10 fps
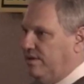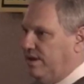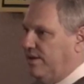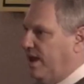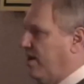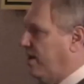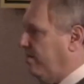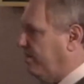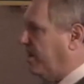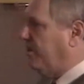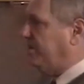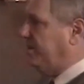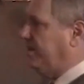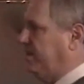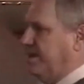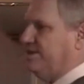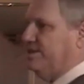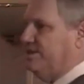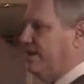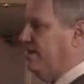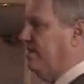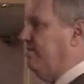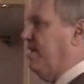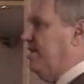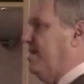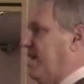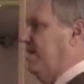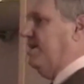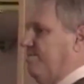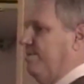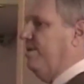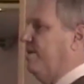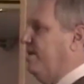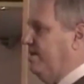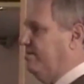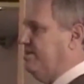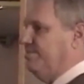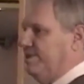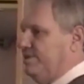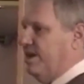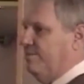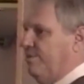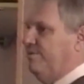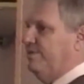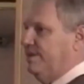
Now, yeah, I'm coaching. Yes, the second they've got it tied up, if something's not moving,